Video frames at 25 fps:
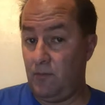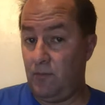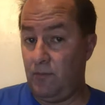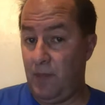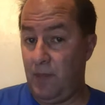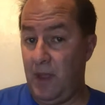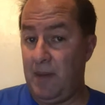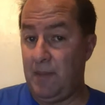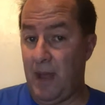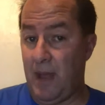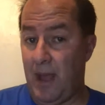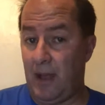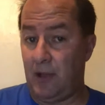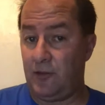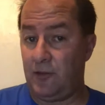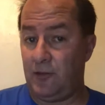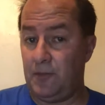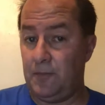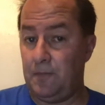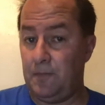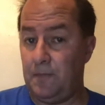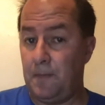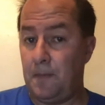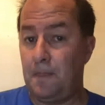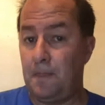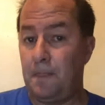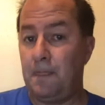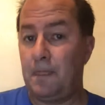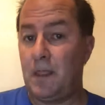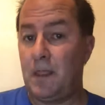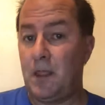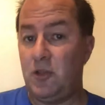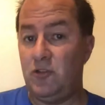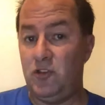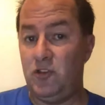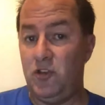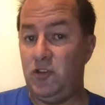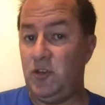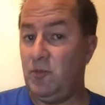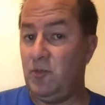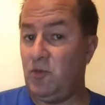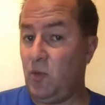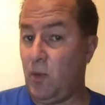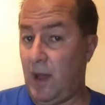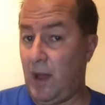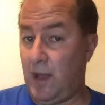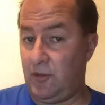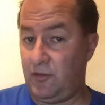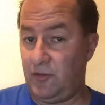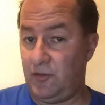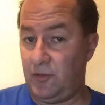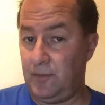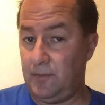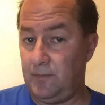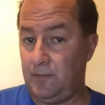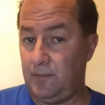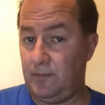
beanbags, shoots him twice.